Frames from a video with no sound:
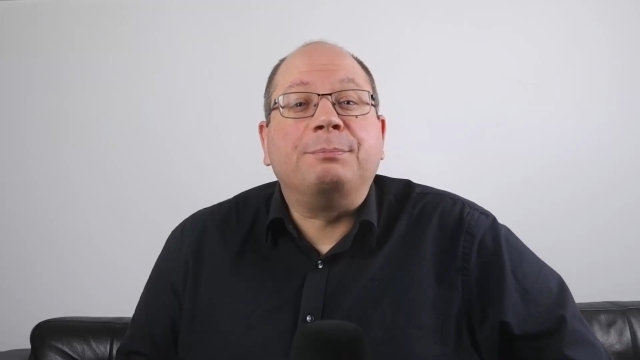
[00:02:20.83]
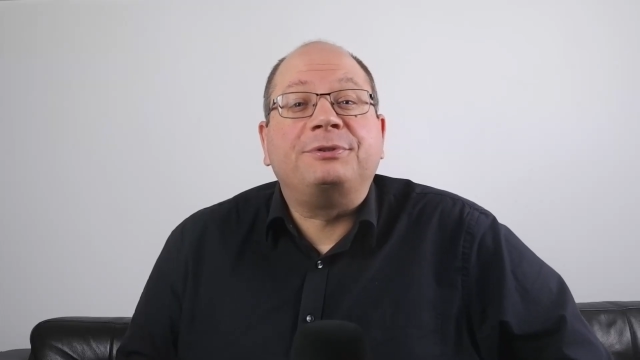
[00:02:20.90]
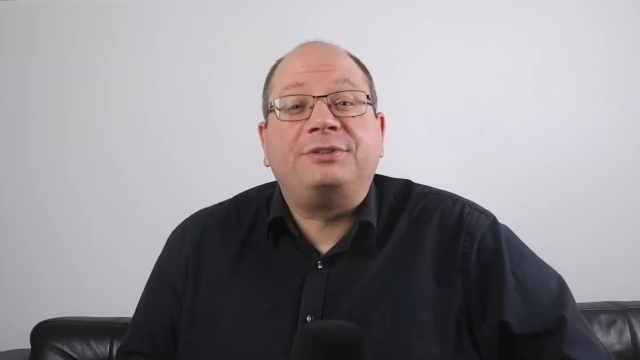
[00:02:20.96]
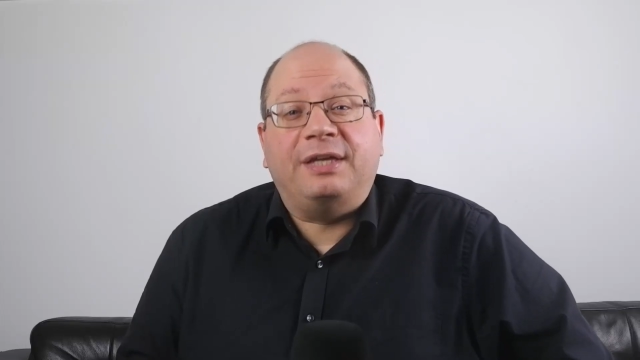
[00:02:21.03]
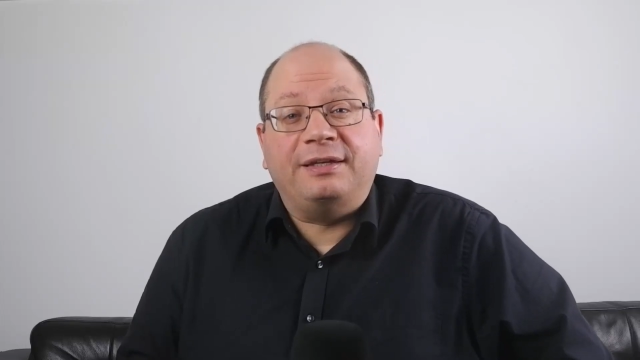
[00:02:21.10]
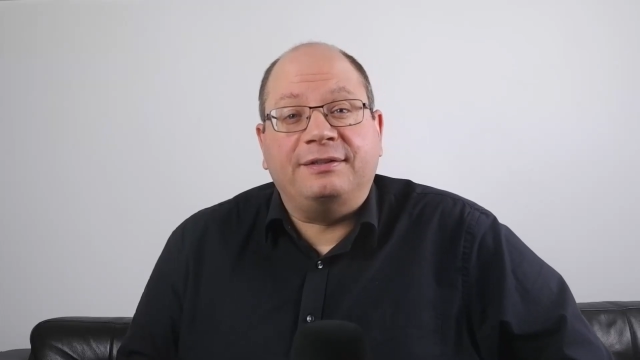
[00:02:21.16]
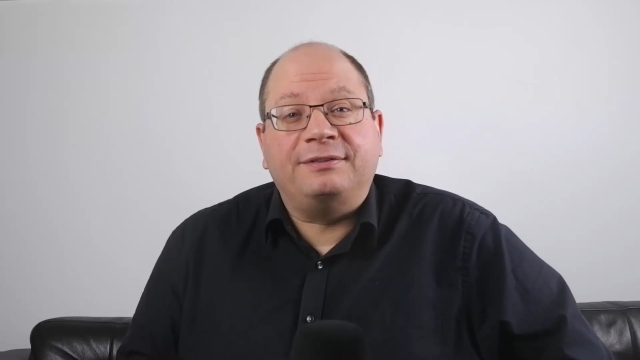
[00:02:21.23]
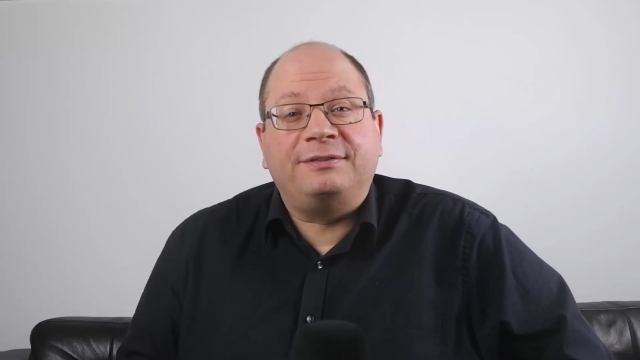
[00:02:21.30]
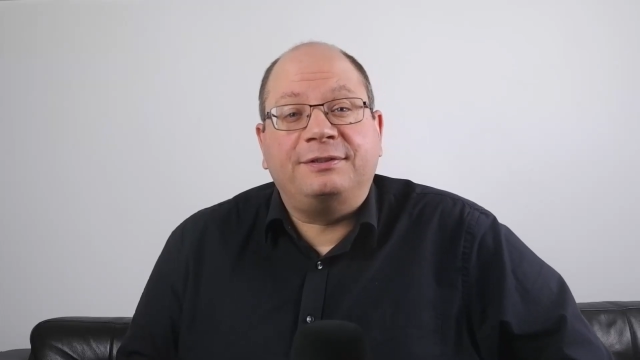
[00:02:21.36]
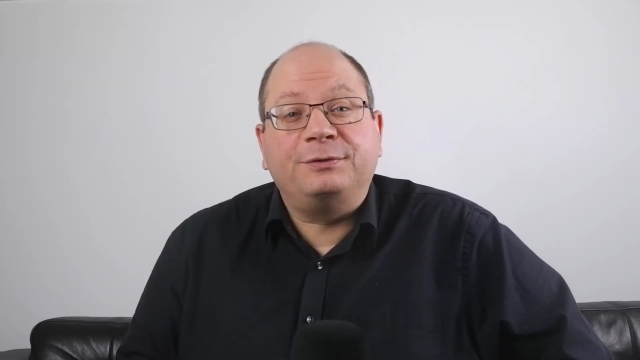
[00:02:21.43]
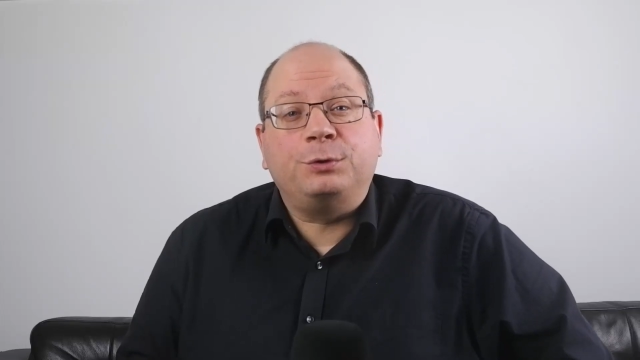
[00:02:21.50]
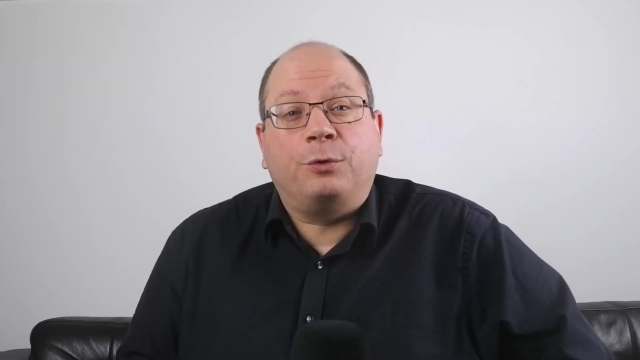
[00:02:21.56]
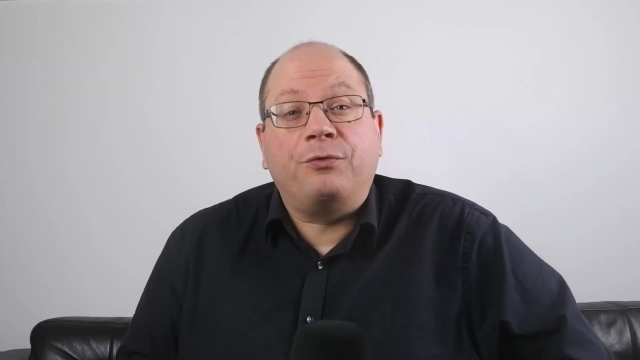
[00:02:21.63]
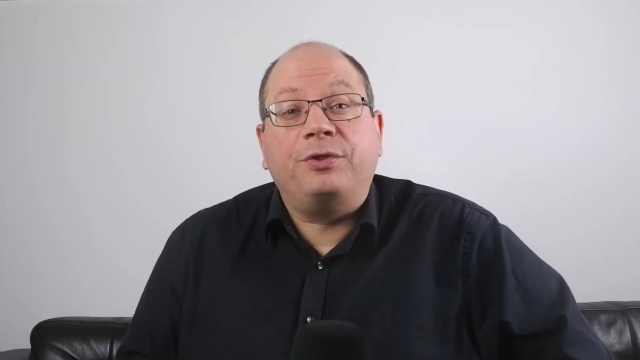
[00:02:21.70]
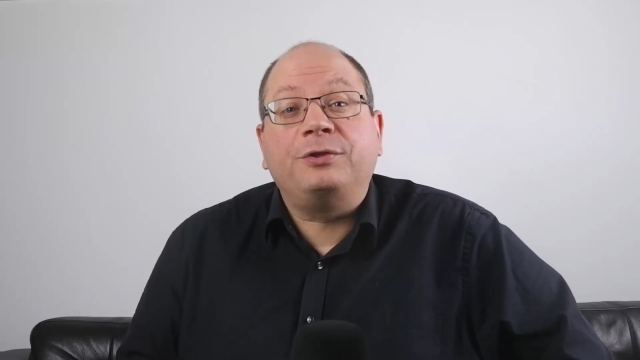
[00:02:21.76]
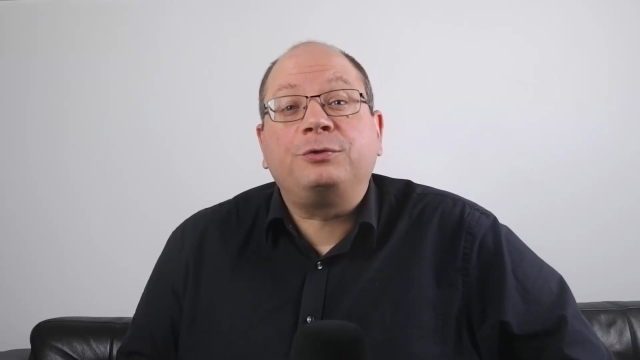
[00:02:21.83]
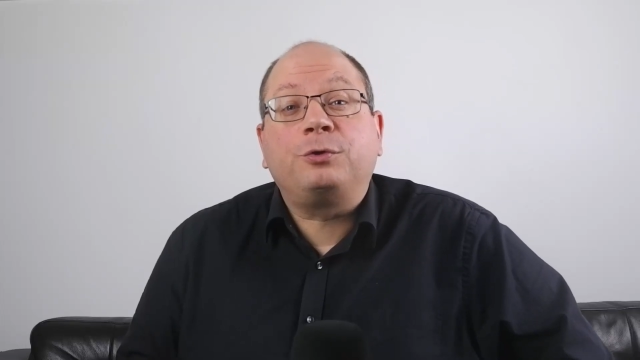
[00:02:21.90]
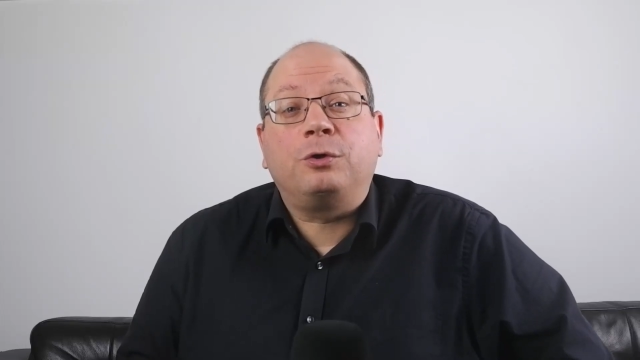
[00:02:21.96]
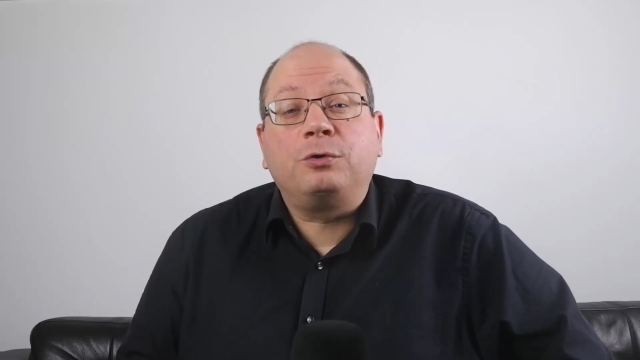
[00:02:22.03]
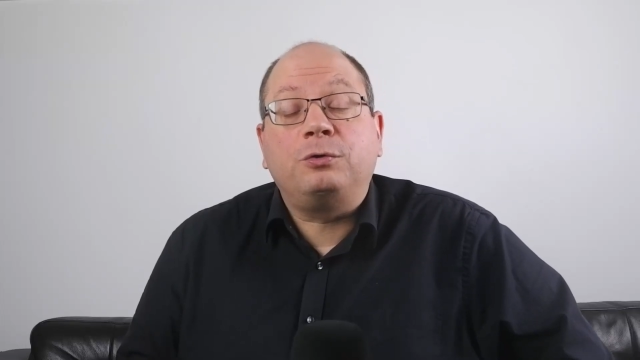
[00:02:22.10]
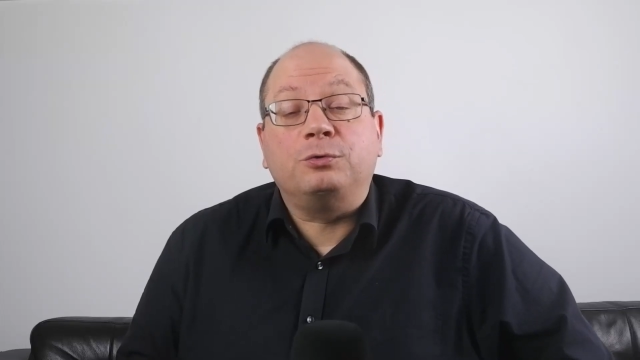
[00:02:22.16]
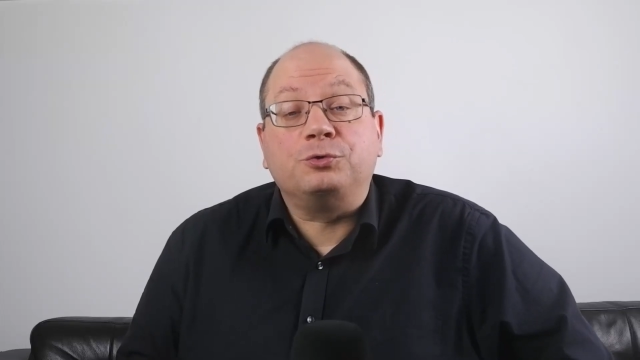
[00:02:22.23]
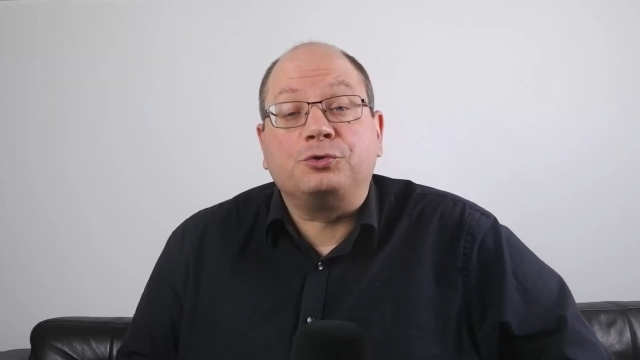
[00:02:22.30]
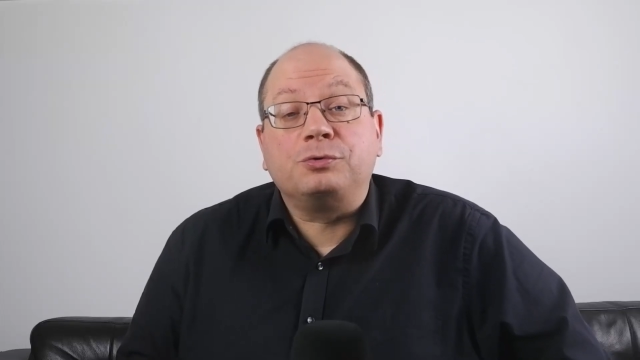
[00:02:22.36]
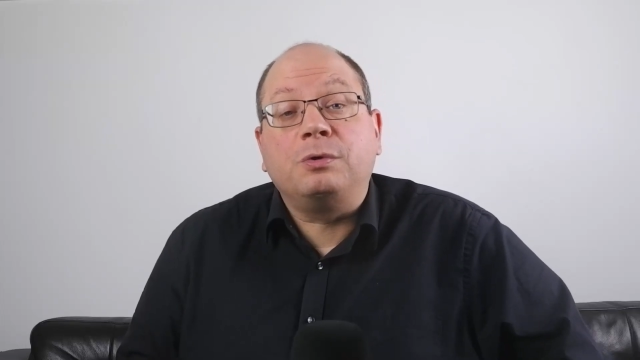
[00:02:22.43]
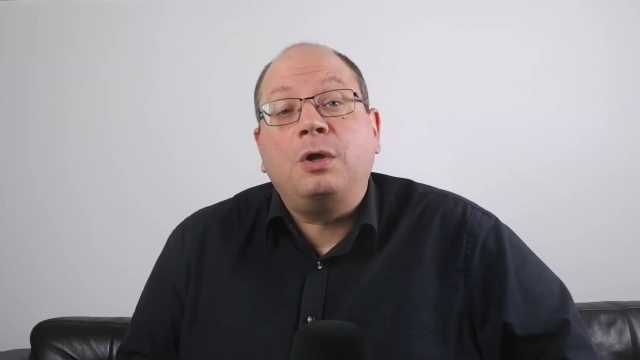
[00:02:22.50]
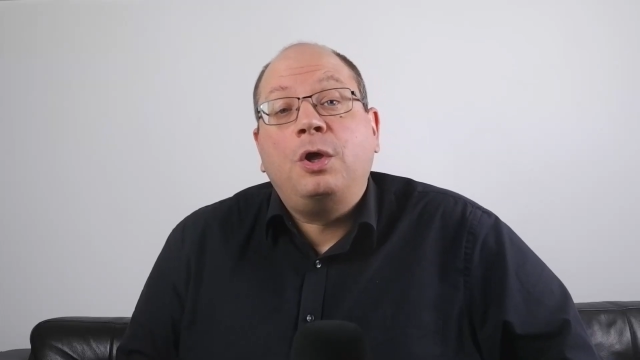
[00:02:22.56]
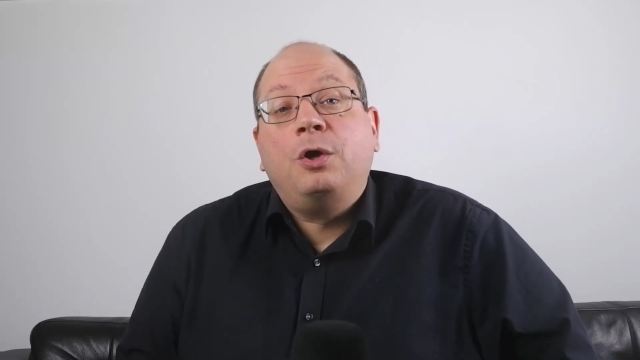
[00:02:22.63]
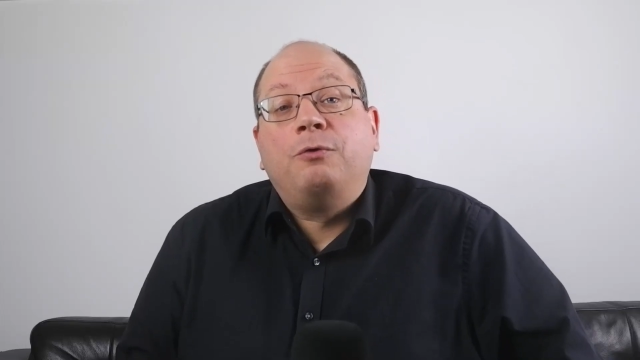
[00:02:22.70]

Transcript: sentences of this conclusion